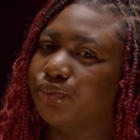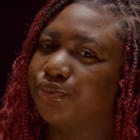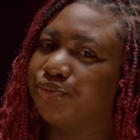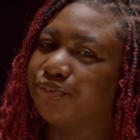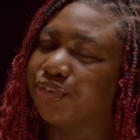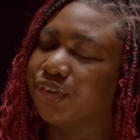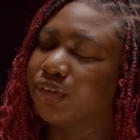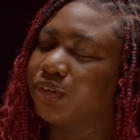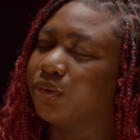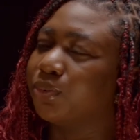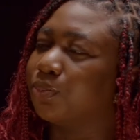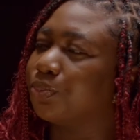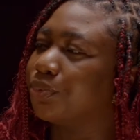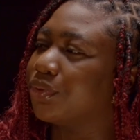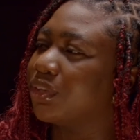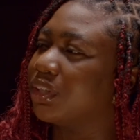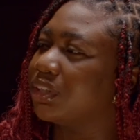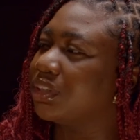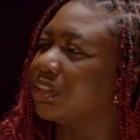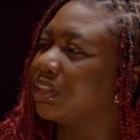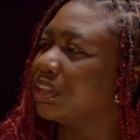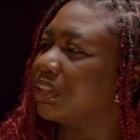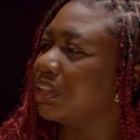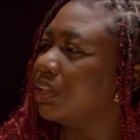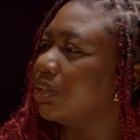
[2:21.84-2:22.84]
growing up with
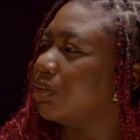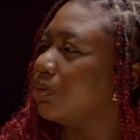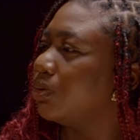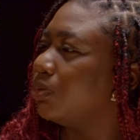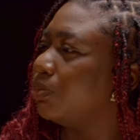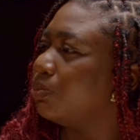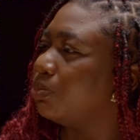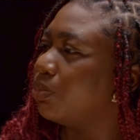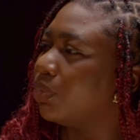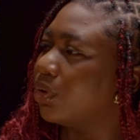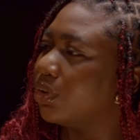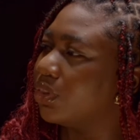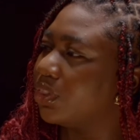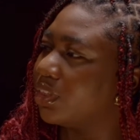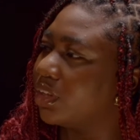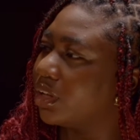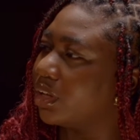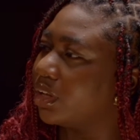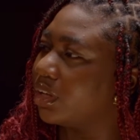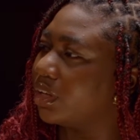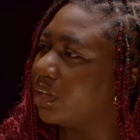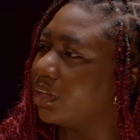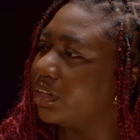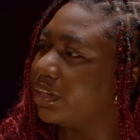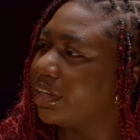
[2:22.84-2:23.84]
a single mother
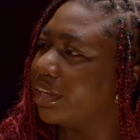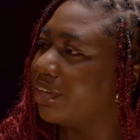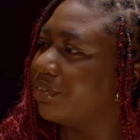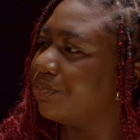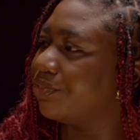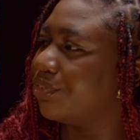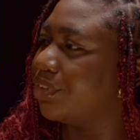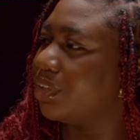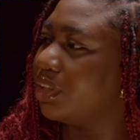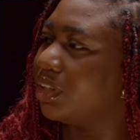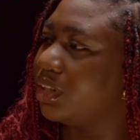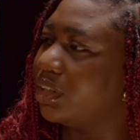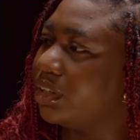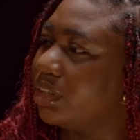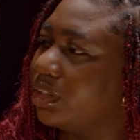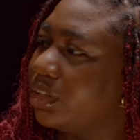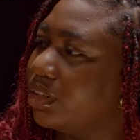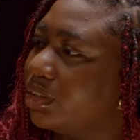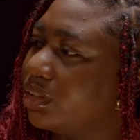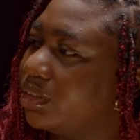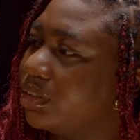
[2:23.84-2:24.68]
and everything?